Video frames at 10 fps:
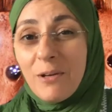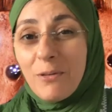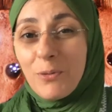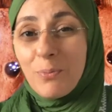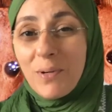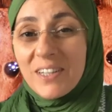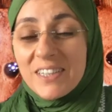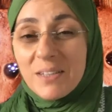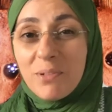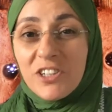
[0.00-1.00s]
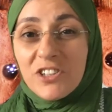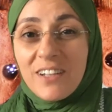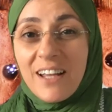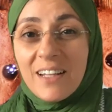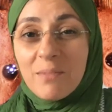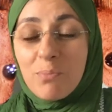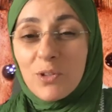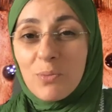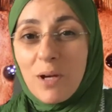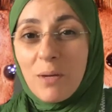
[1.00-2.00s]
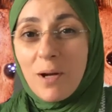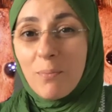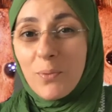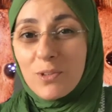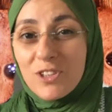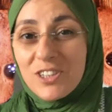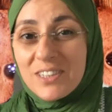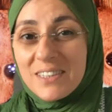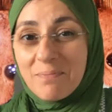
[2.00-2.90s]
through participation and bottom-up approaches.